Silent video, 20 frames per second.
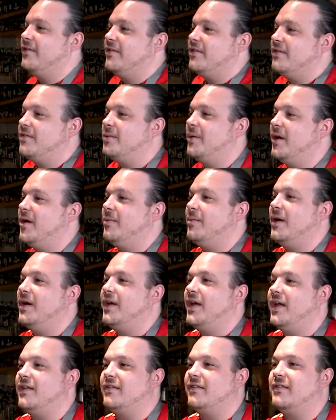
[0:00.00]
is inspired by
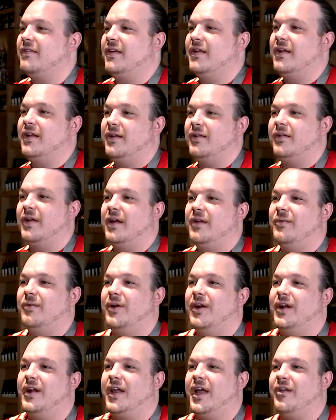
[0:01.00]
Kansas City and, and
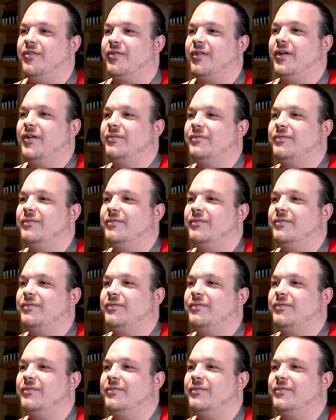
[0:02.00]
where I came from.